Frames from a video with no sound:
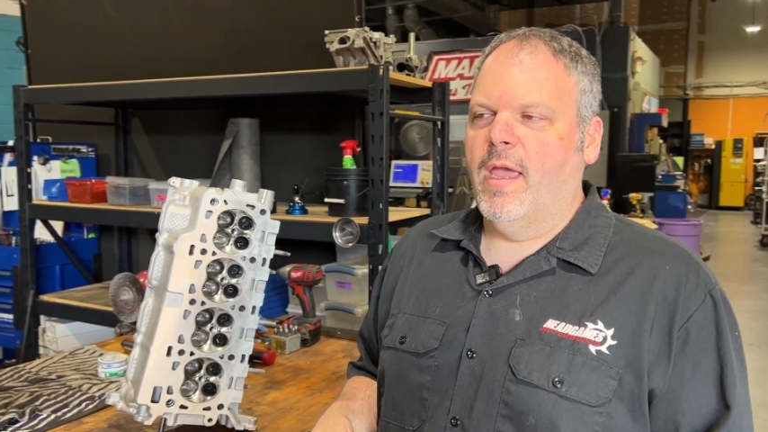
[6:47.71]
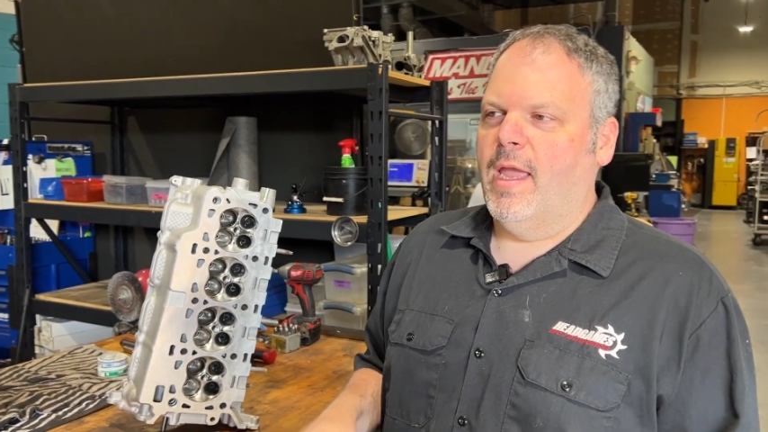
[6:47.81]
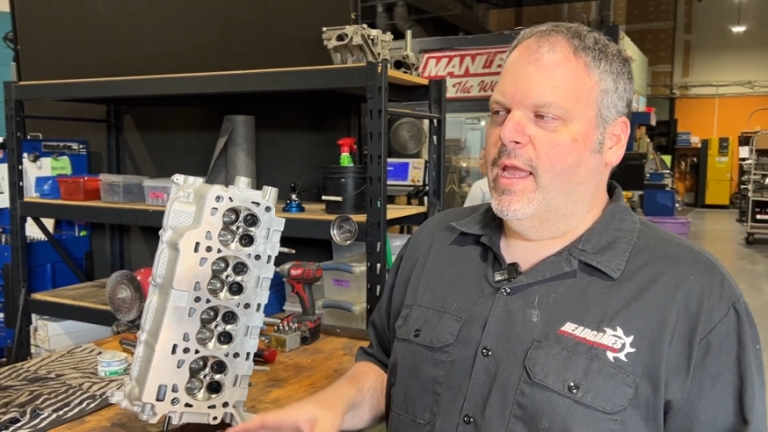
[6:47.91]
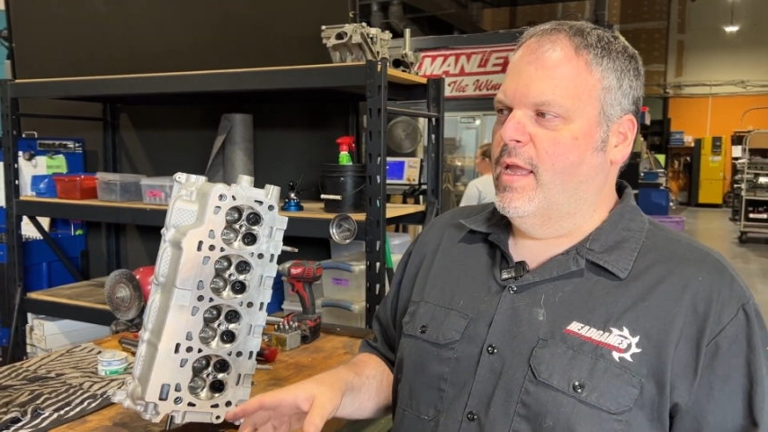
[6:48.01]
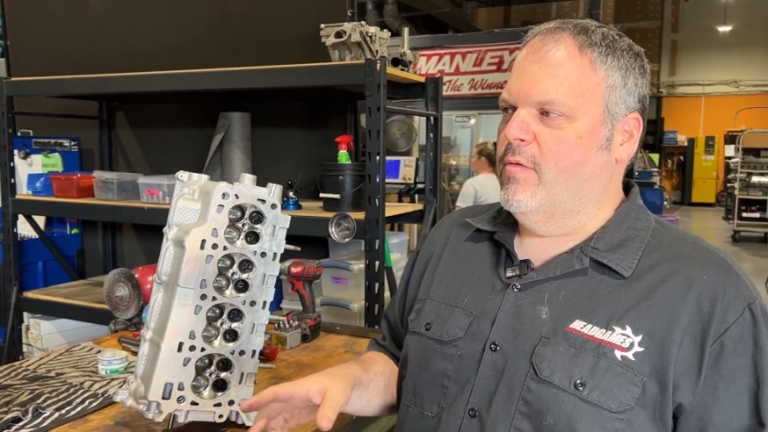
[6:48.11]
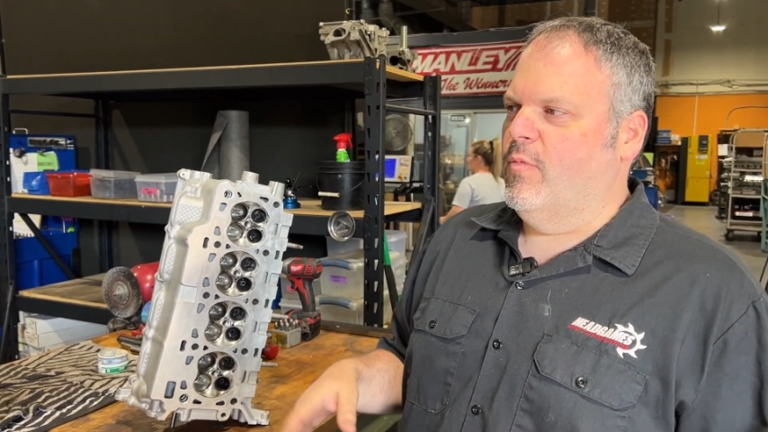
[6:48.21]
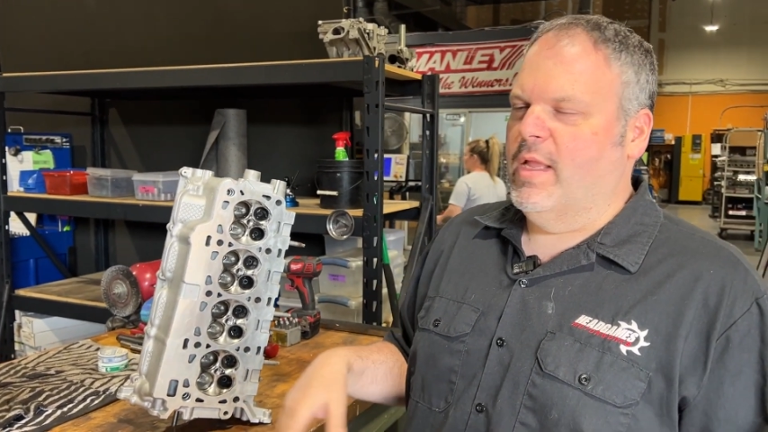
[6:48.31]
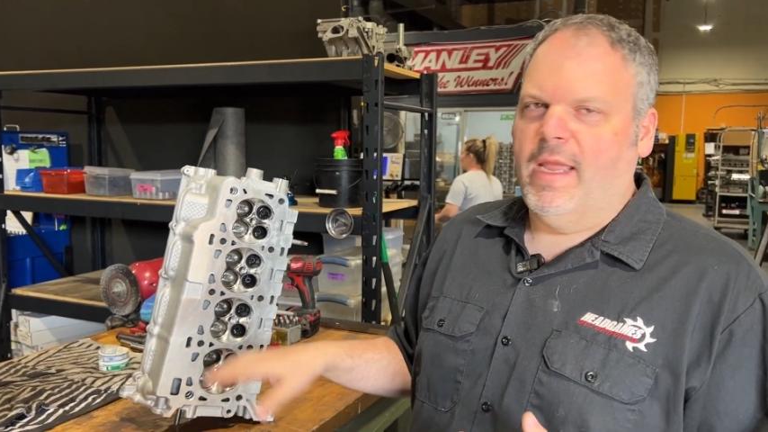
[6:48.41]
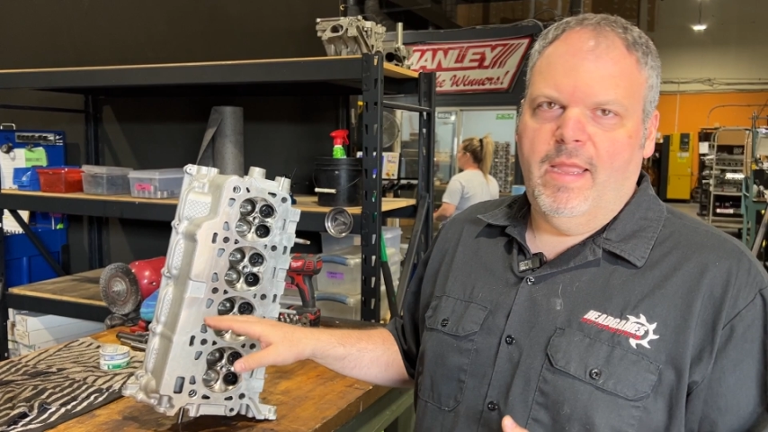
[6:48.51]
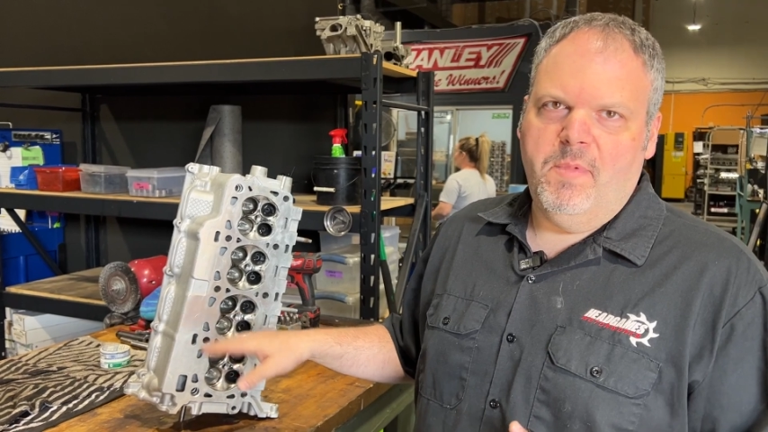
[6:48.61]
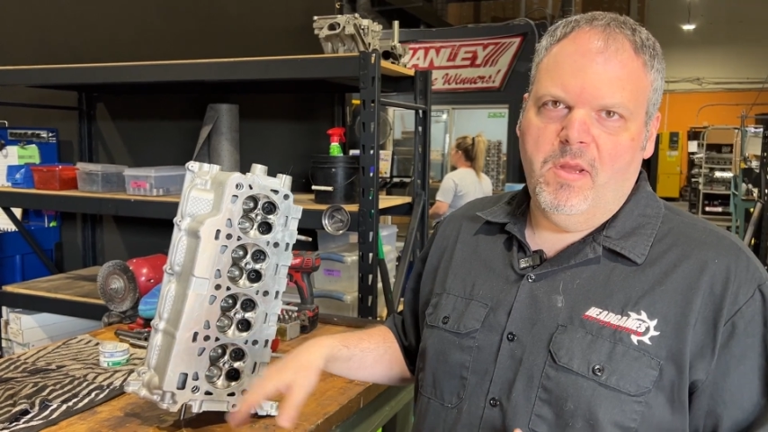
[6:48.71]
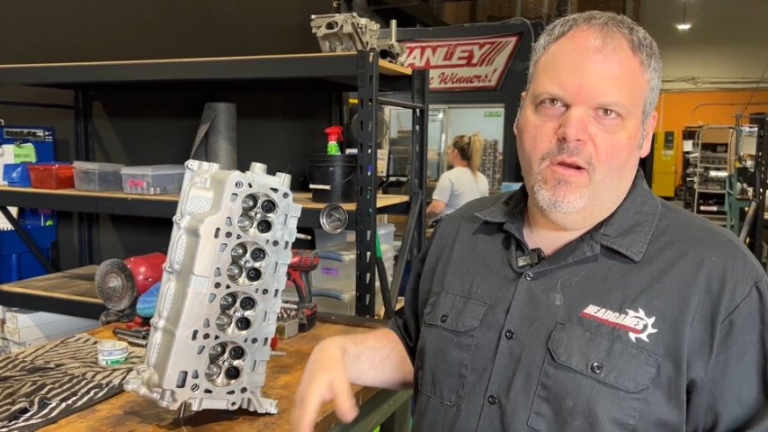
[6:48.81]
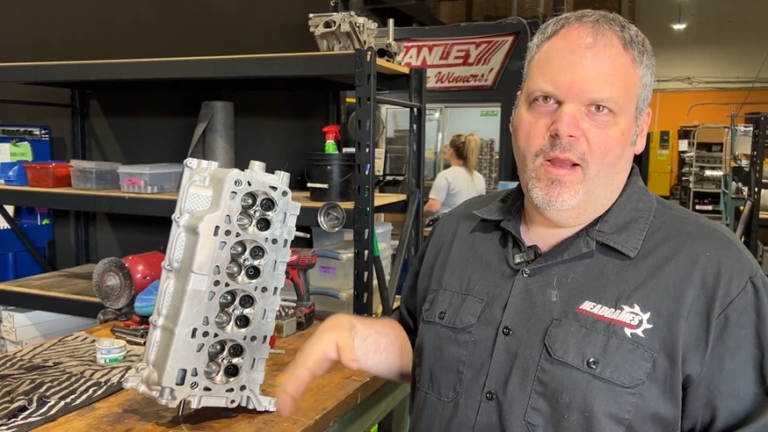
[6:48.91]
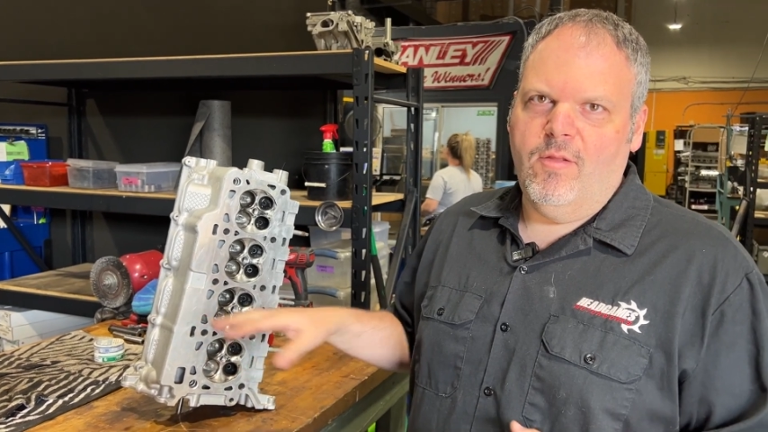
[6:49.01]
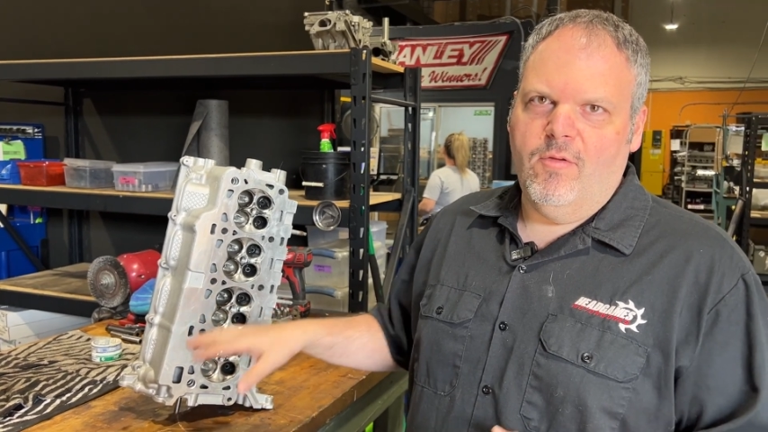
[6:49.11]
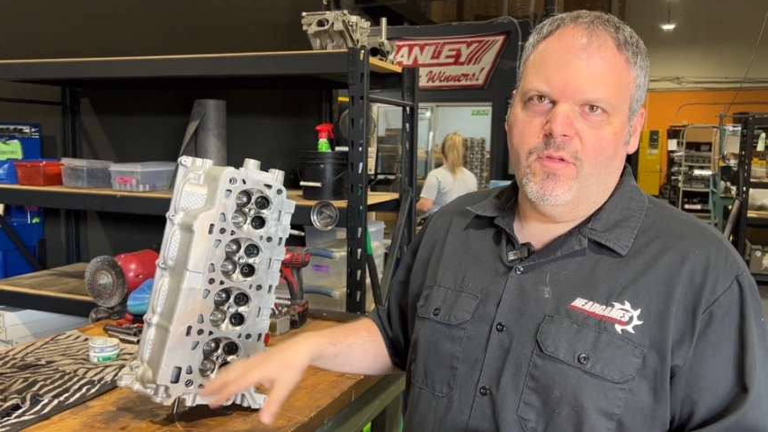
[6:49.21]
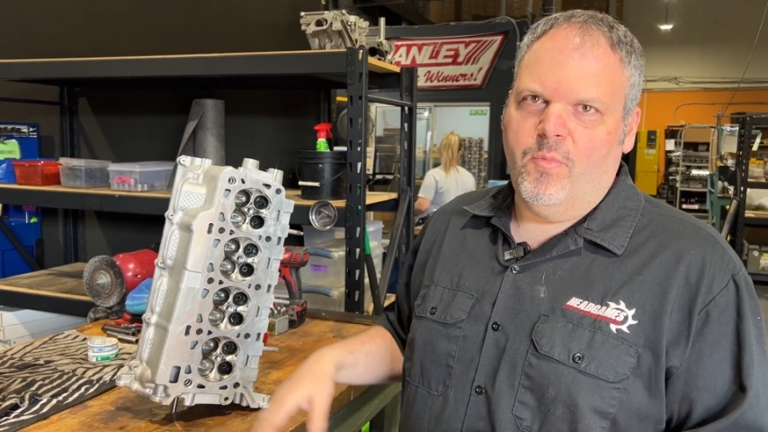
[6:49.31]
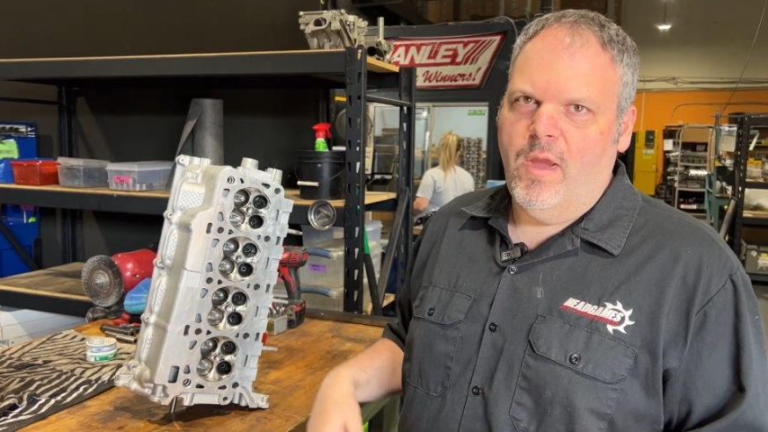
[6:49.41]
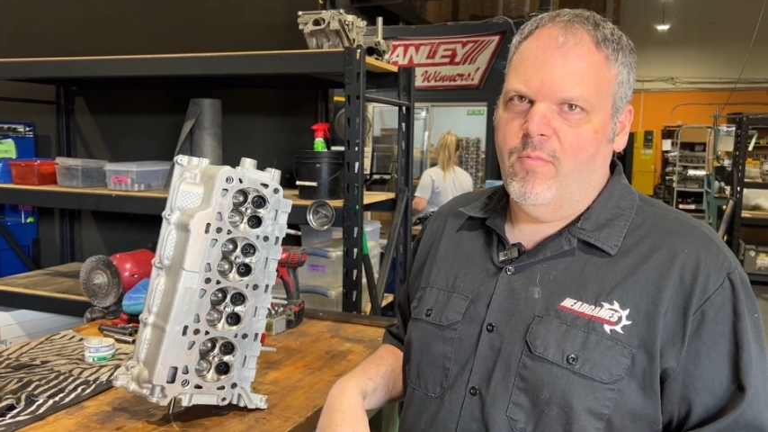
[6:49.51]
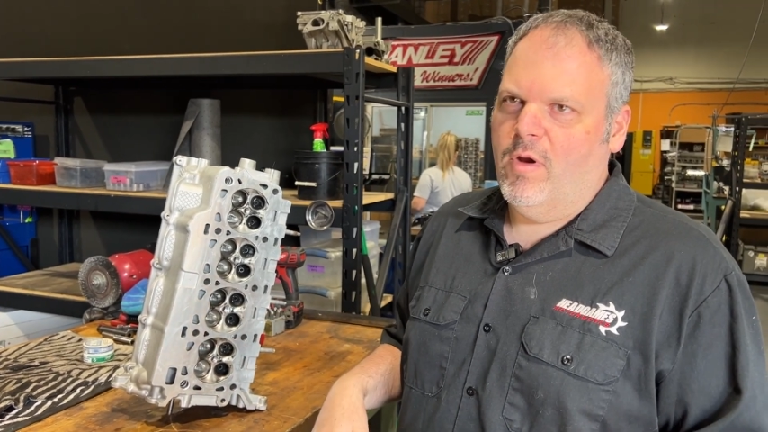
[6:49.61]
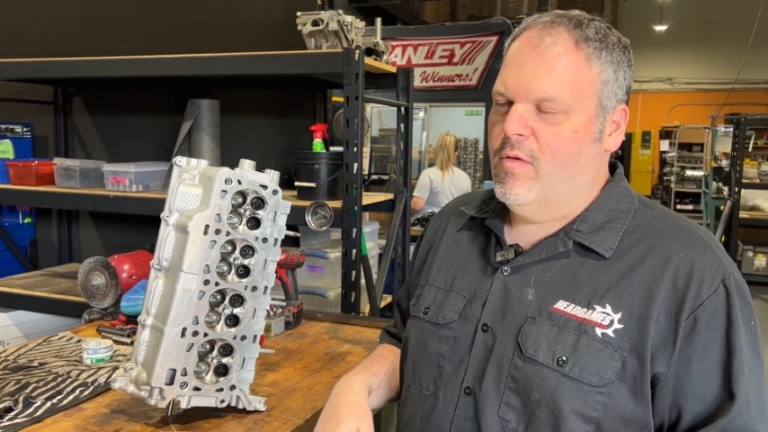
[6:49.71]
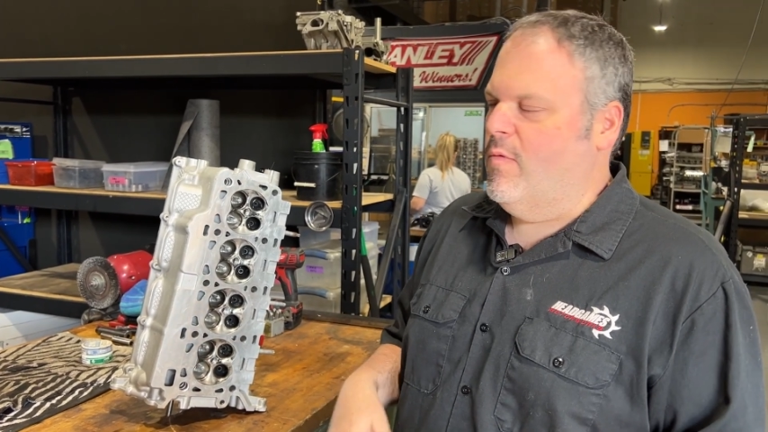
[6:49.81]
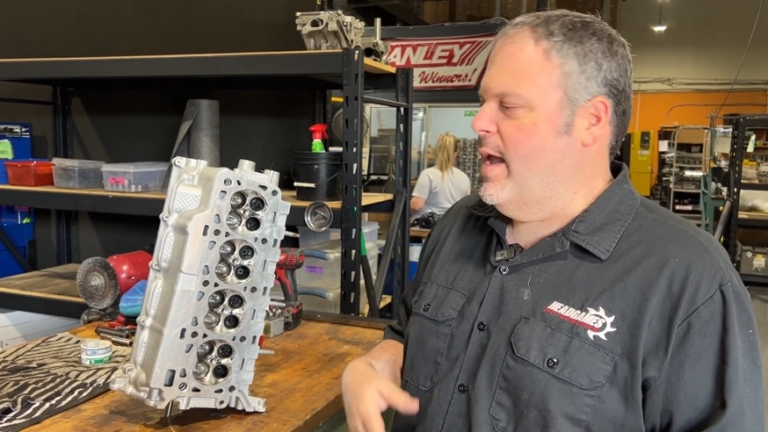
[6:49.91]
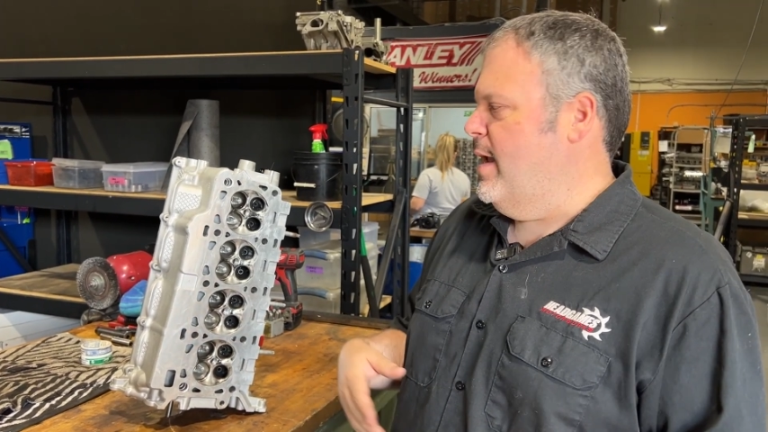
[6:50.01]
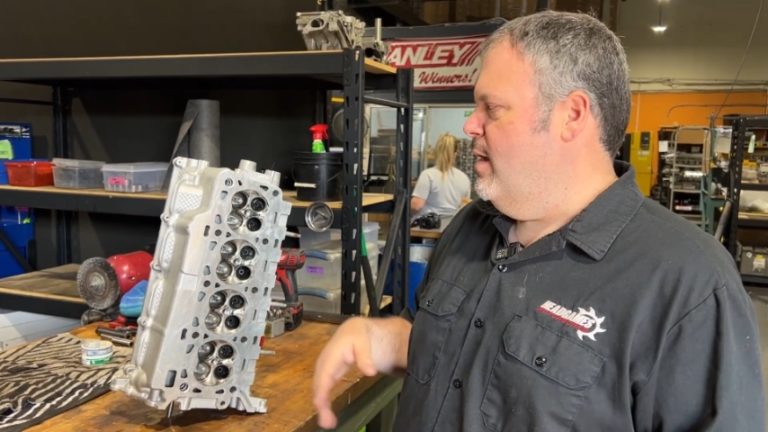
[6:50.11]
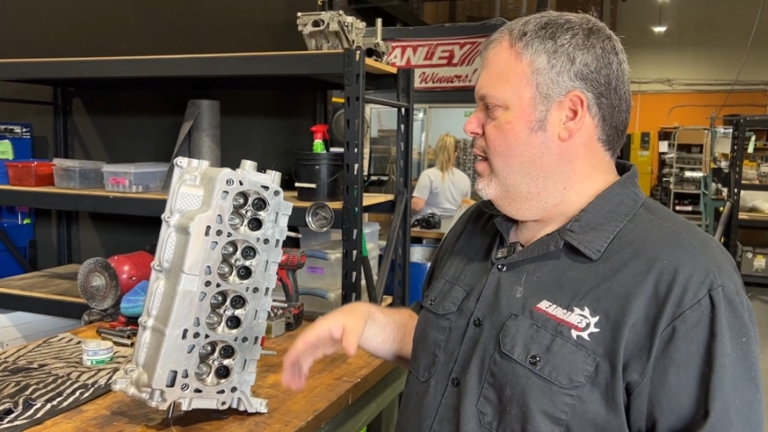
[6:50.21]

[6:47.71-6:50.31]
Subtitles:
And when it came here, I noticed the problem right away.